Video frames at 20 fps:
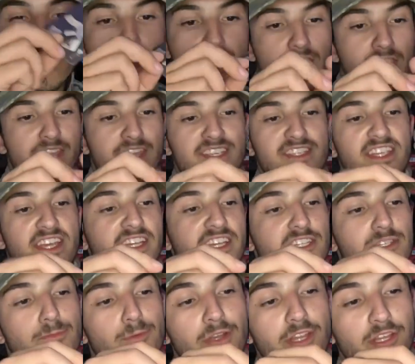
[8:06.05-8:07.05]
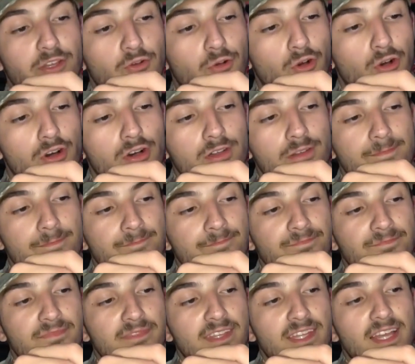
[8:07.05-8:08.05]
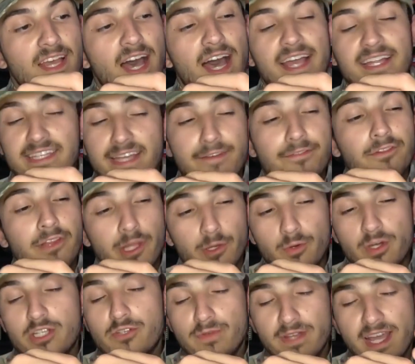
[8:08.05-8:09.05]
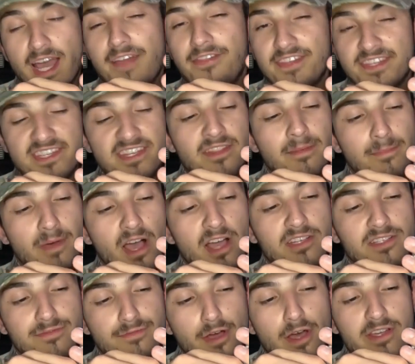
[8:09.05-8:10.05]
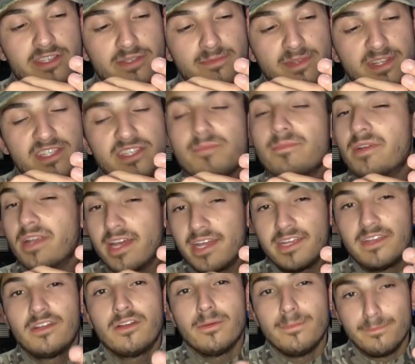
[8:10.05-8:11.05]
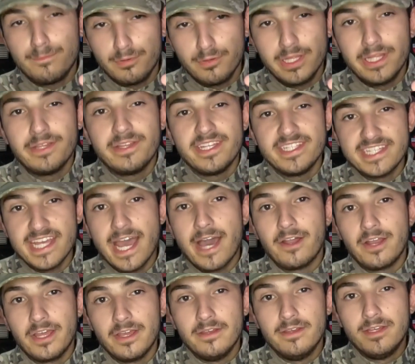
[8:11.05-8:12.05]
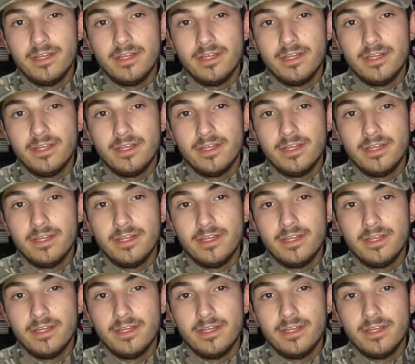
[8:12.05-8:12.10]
This thing is pretty cool. I definitely wish we got this in the box of Awesomeness, but I completely doubt it.